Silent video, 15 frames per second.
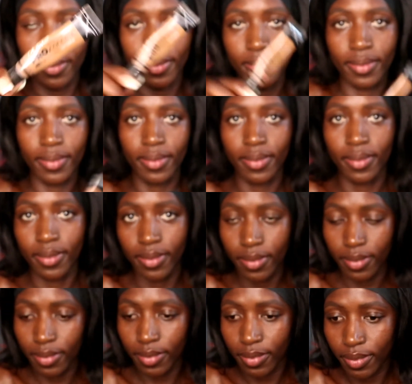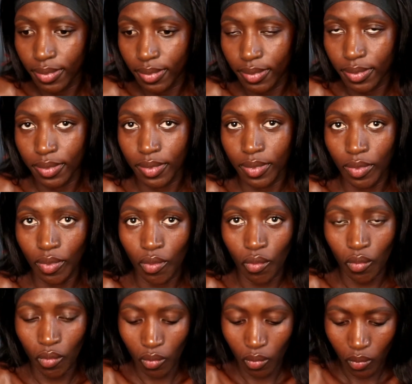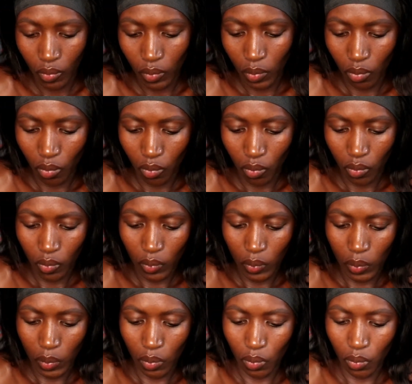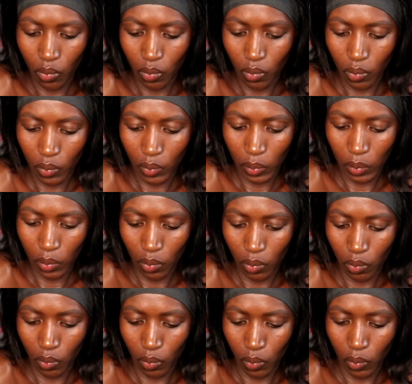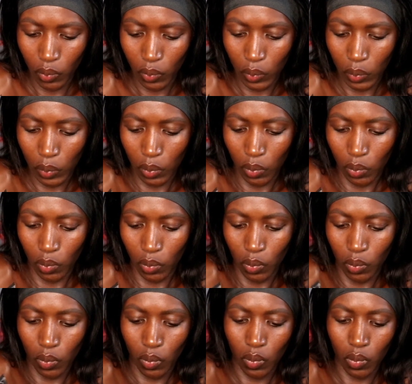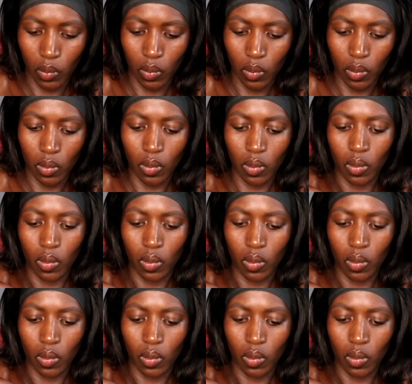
Now to clean up my brows, I'm gonna go in with the LA Girl Pro Concealer.